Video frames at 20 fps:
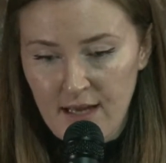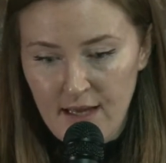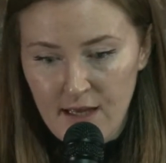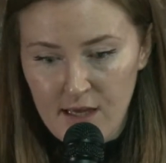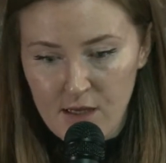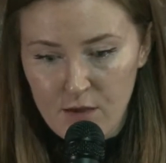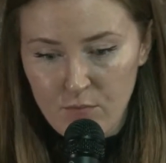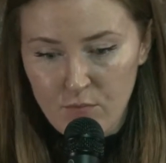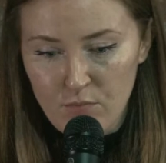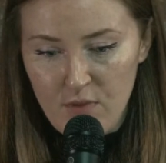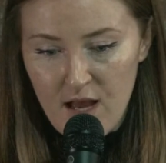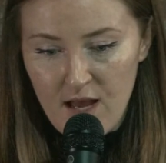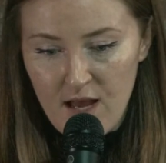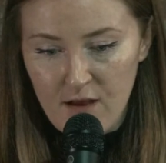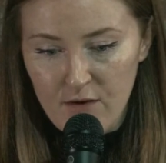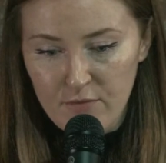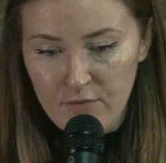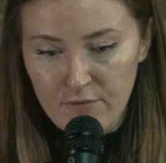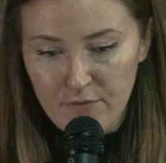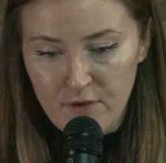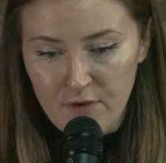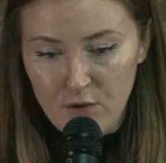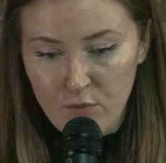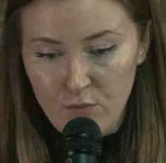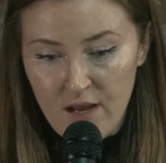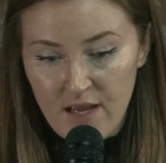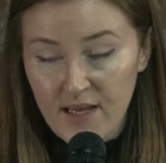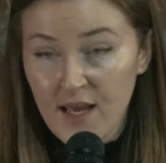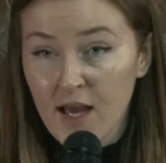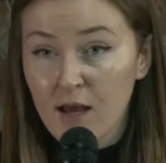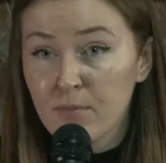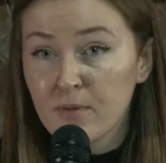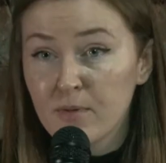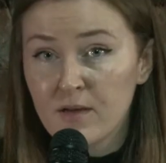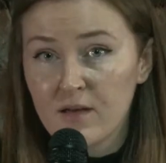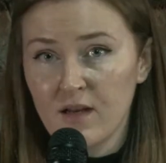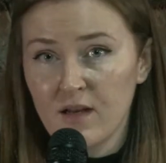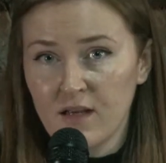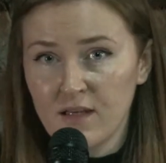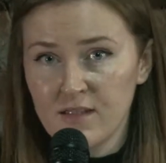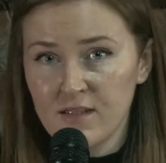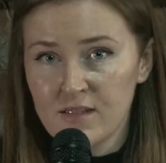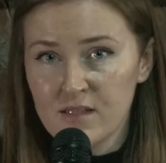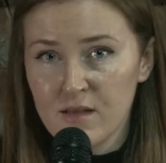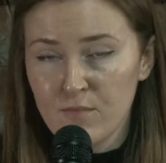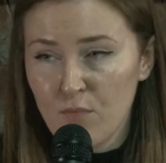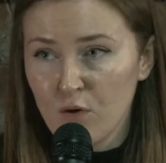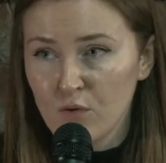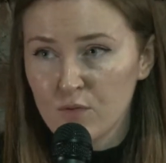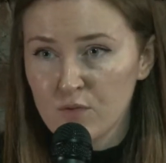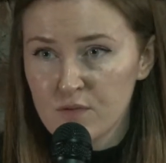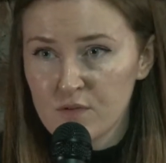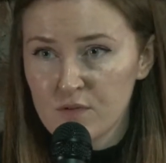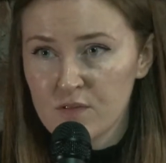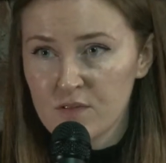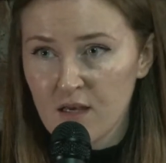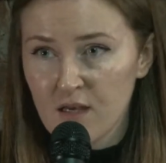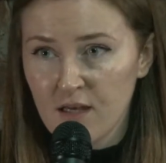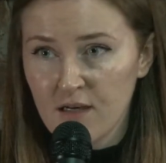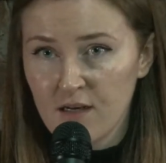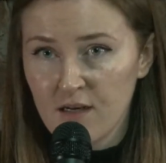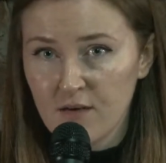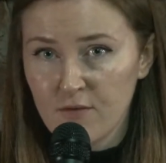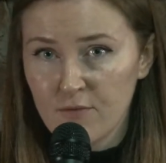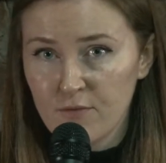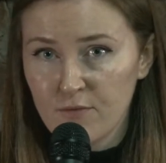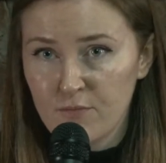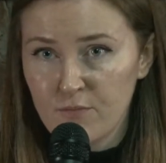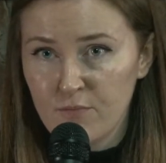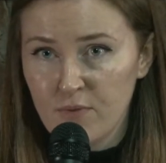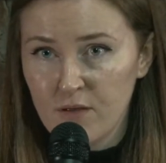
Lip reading: have, in a way, capitalized the most and have